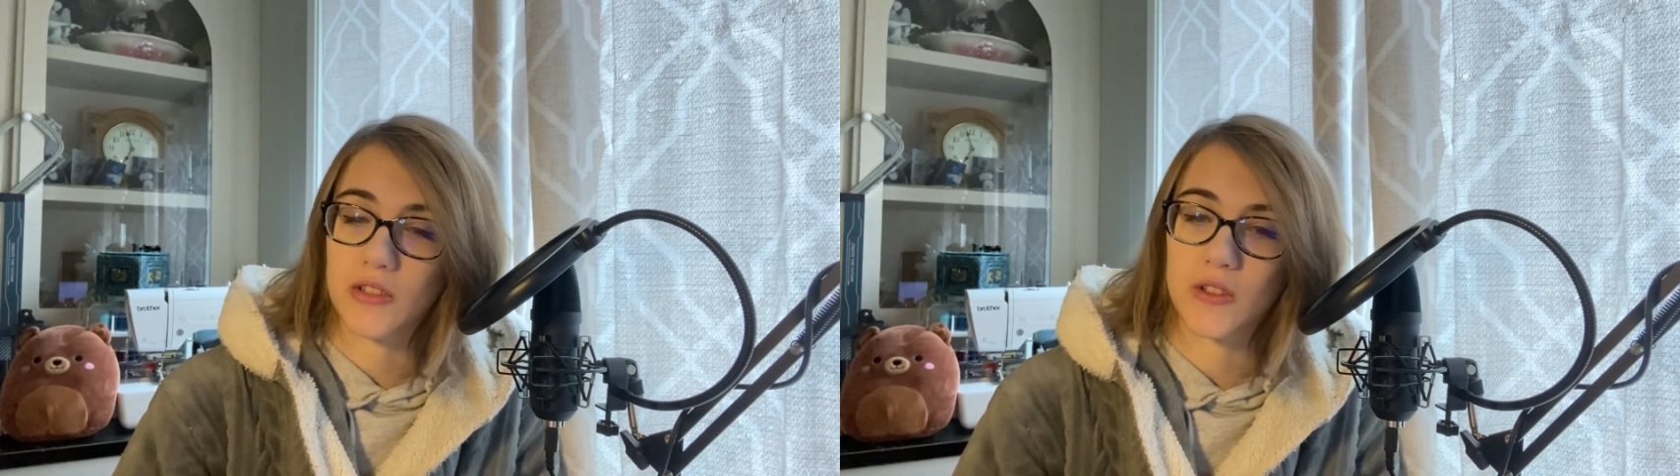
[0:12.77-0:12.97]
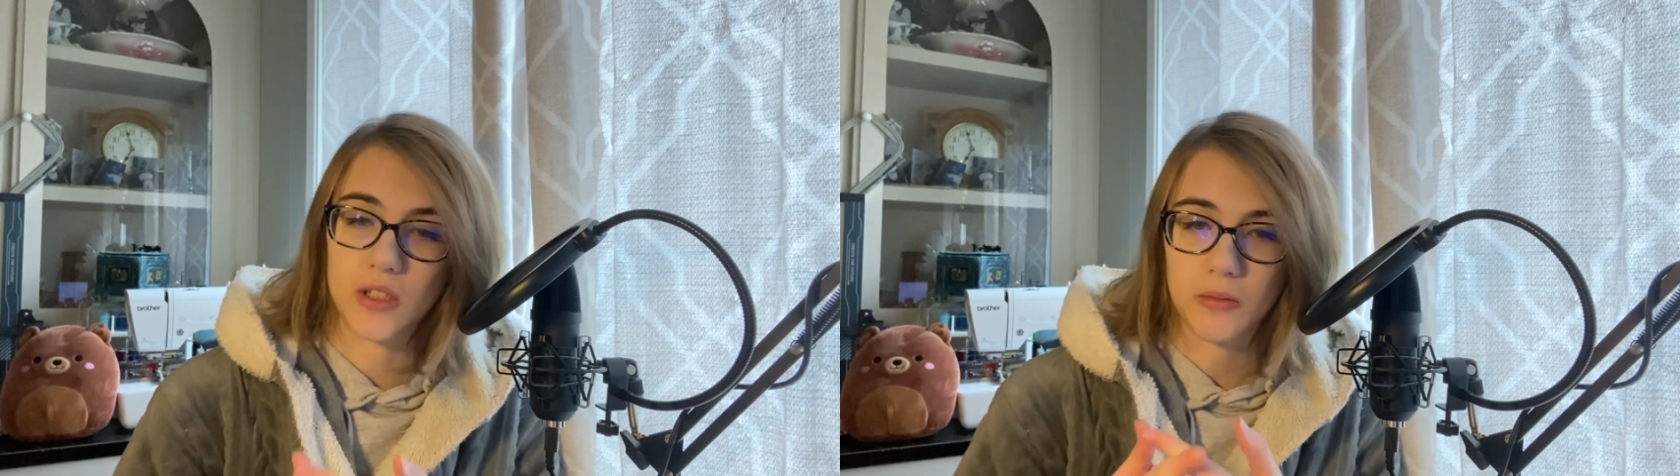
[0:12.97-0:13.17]

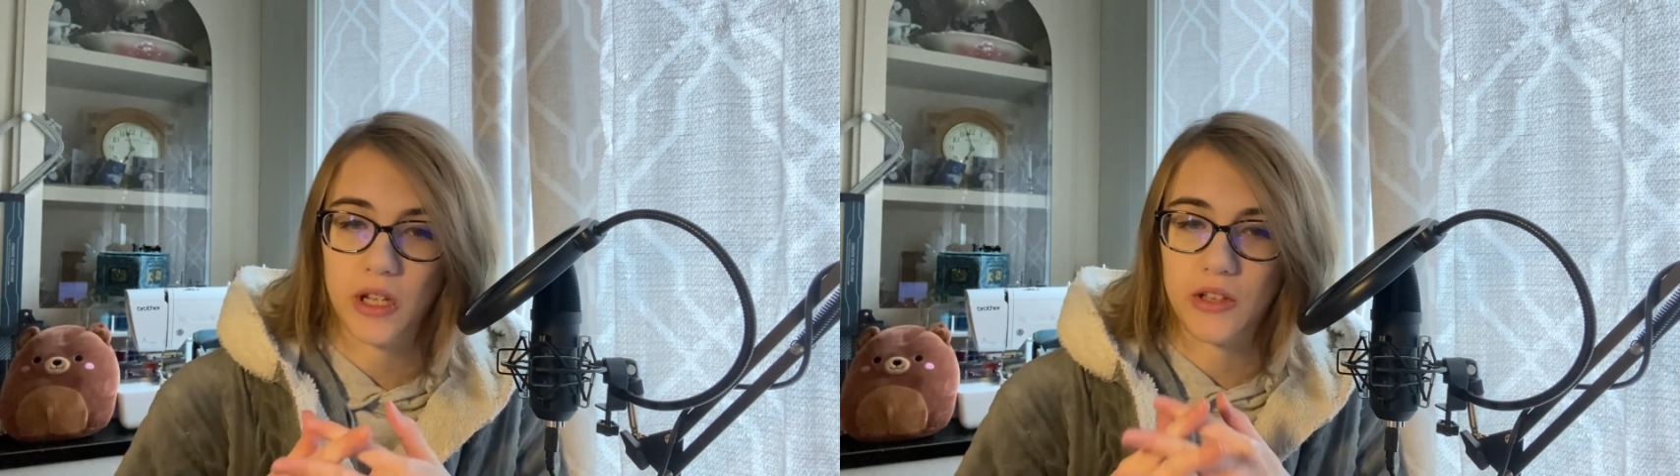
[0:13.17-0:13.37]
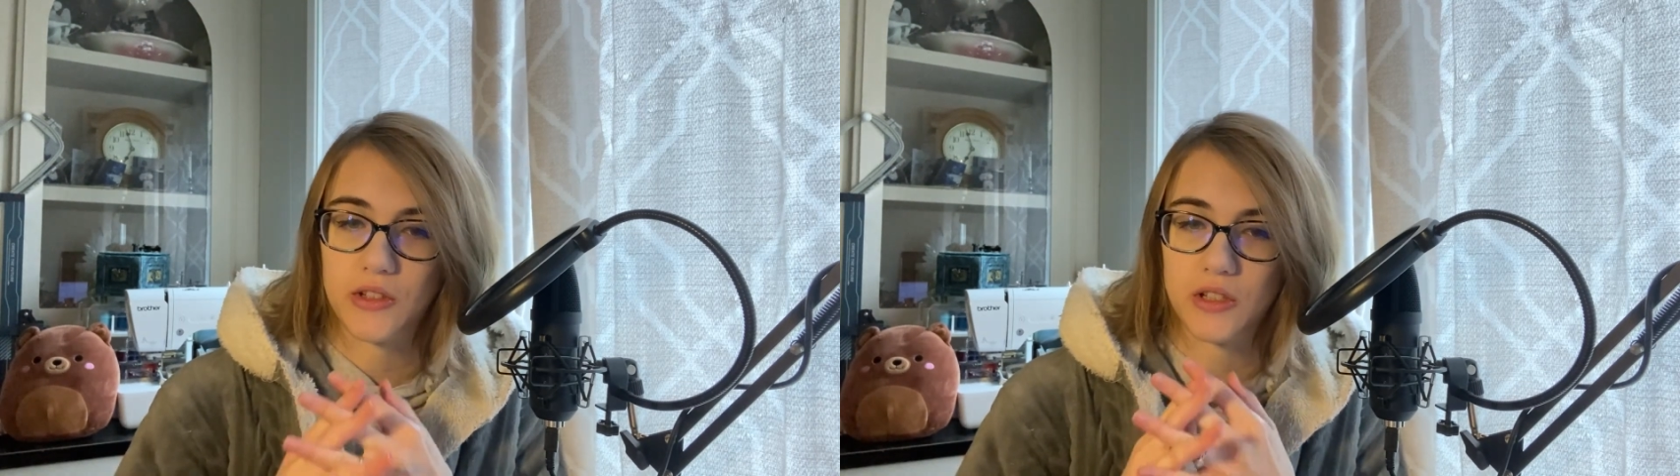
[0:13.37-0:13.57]
This is something
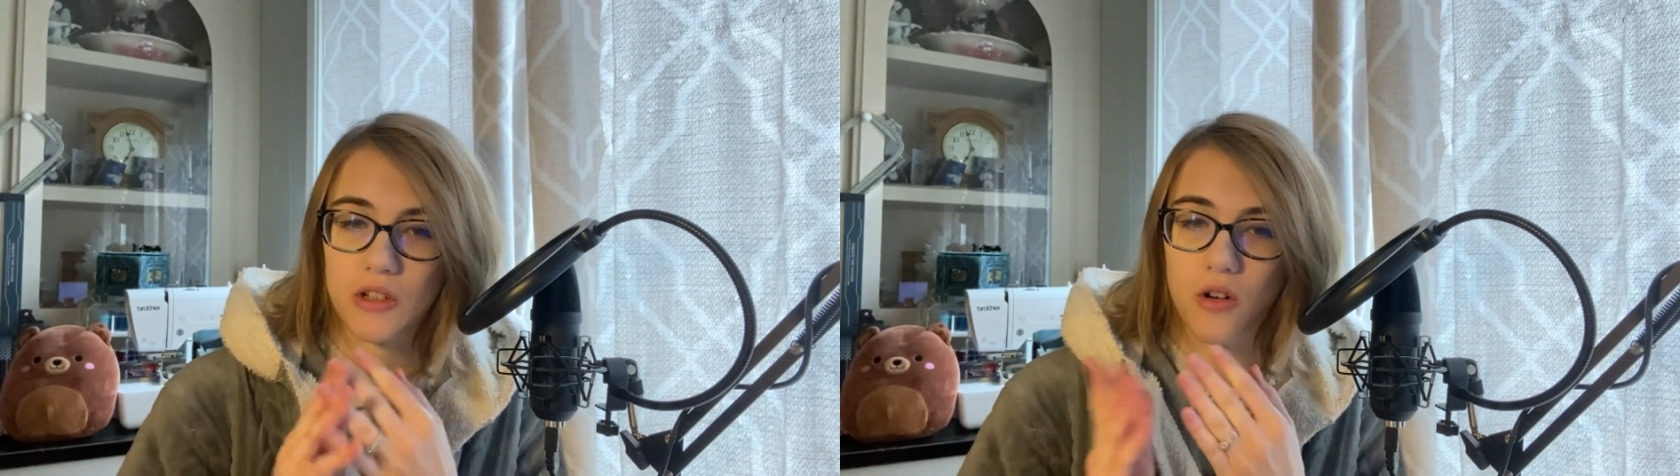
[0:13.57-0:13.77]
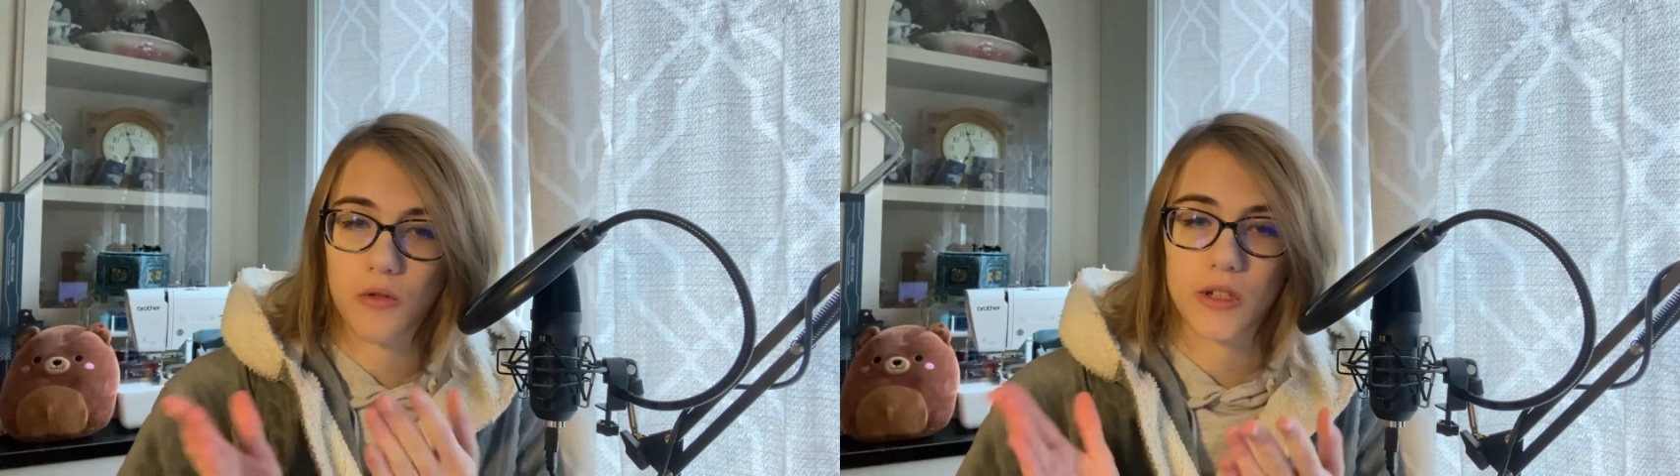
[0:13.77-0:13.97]
I see
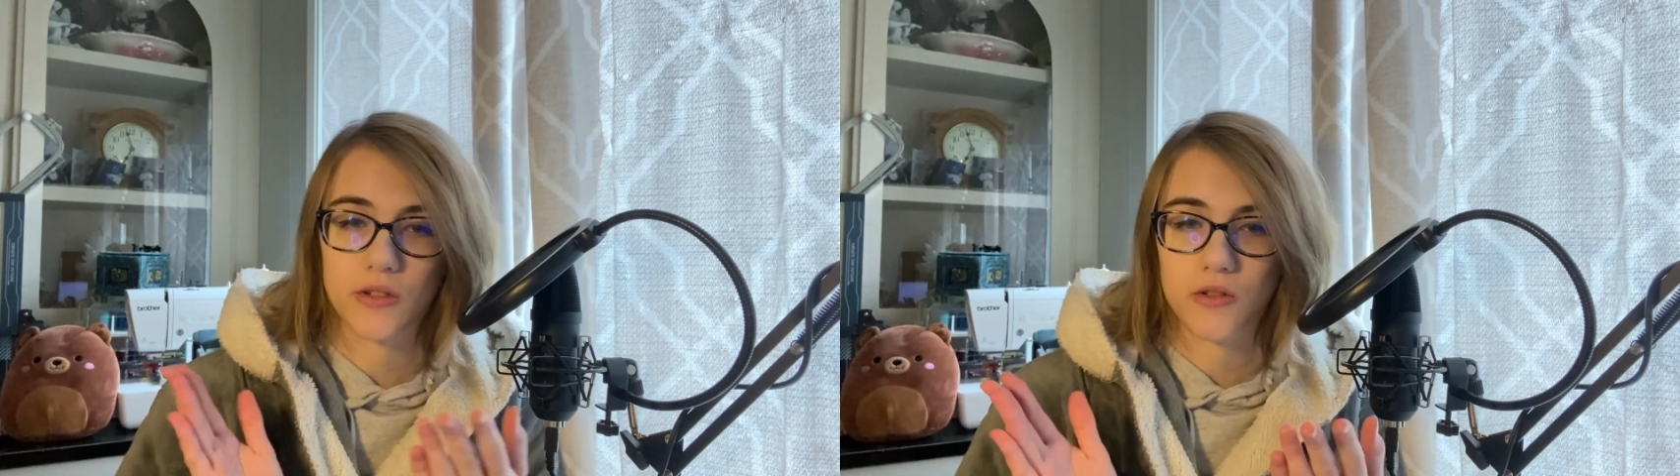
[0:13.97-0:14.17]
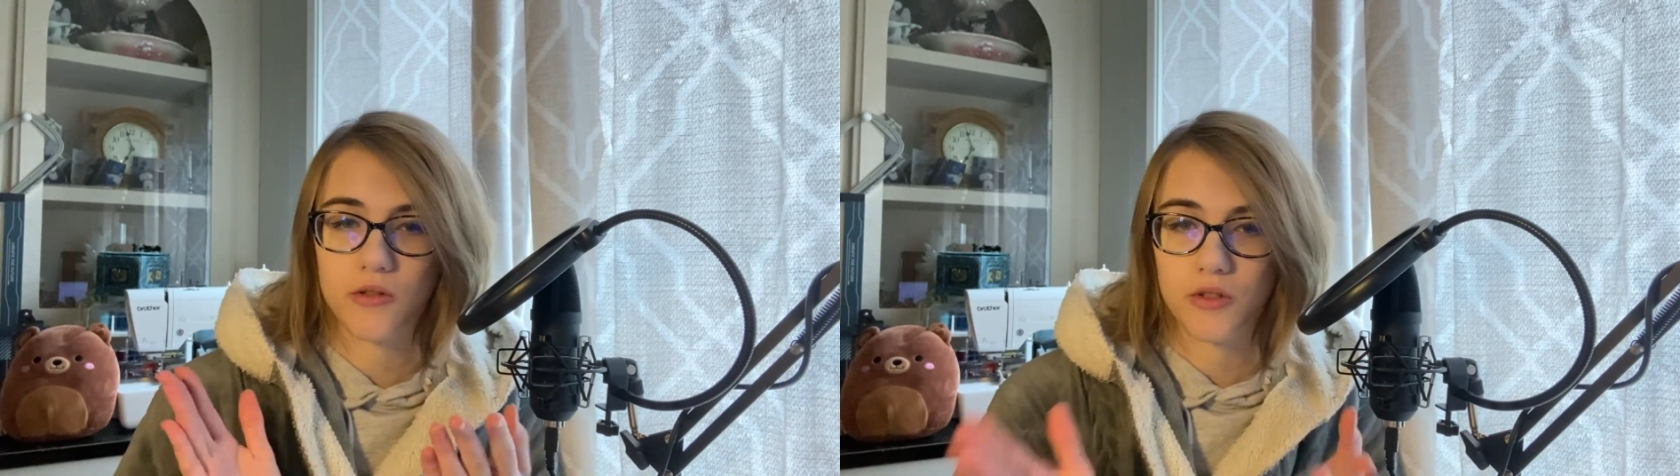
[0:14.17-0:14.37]
always
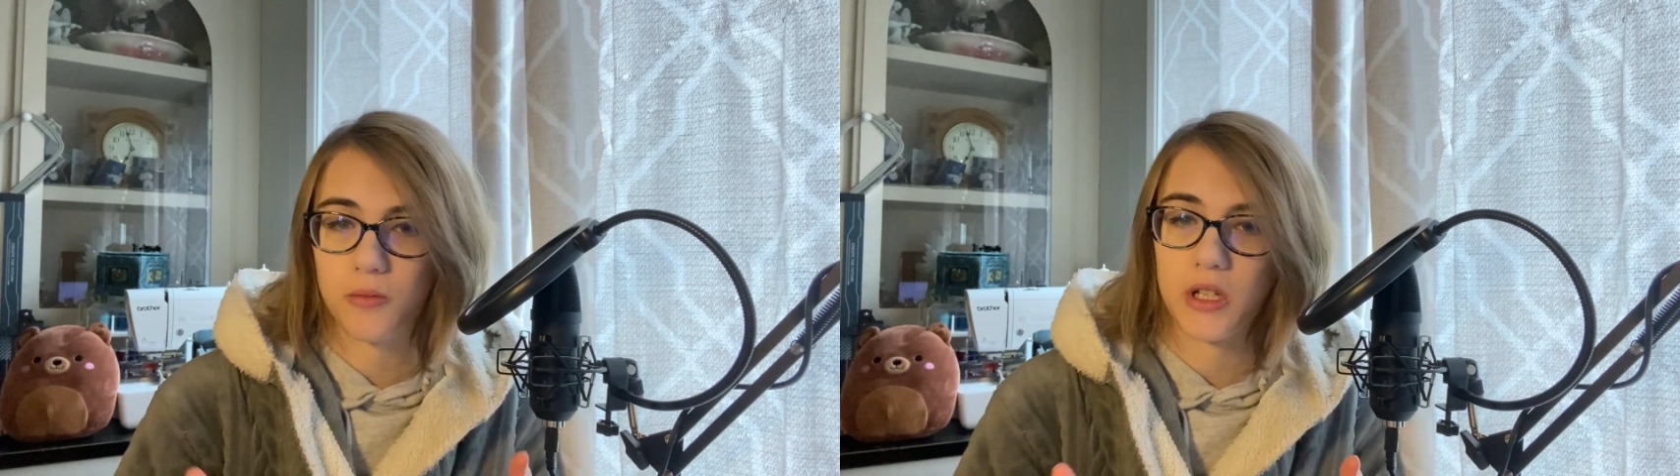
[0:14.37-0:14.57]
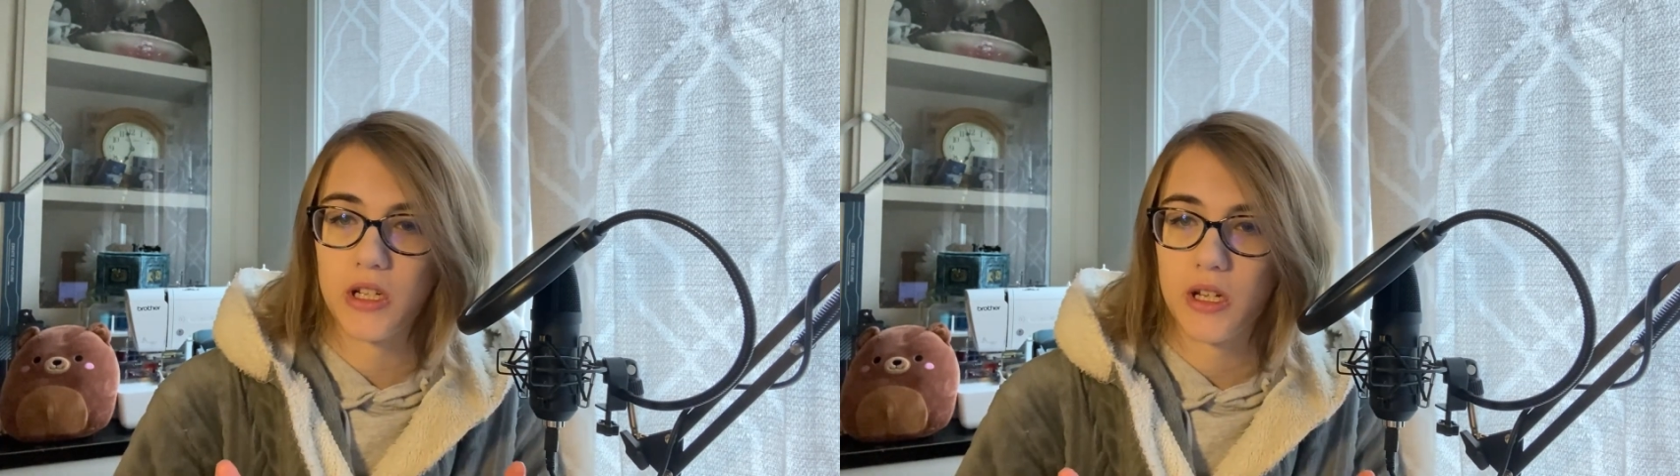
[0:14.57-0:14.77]
on social
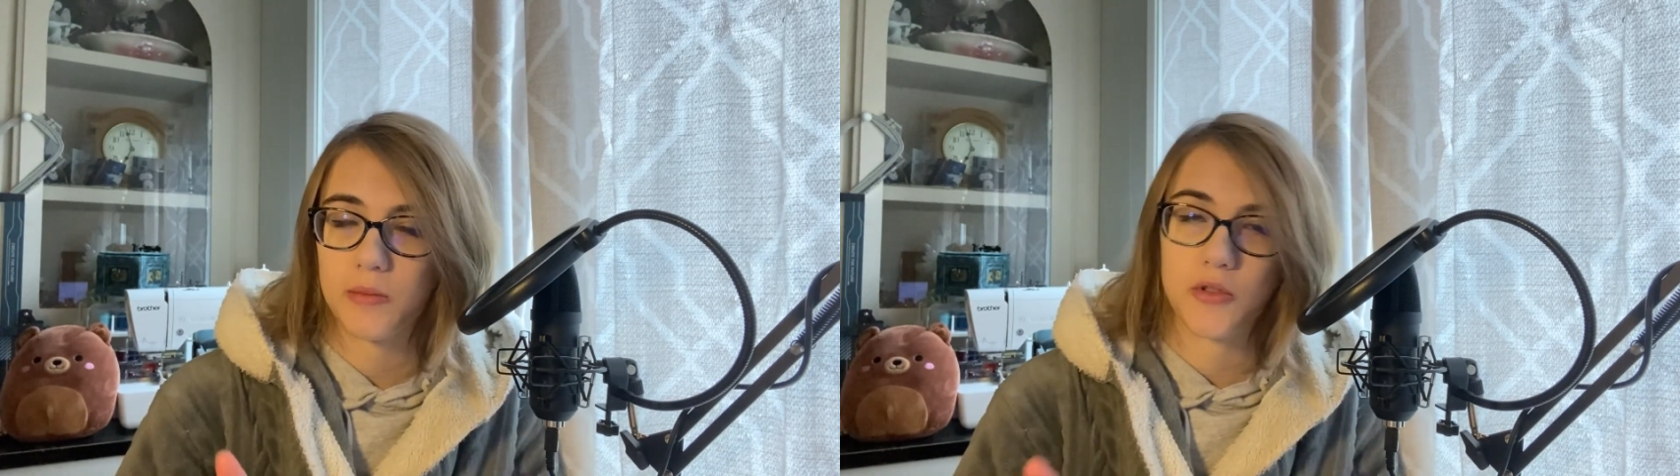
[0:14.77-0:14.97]
media.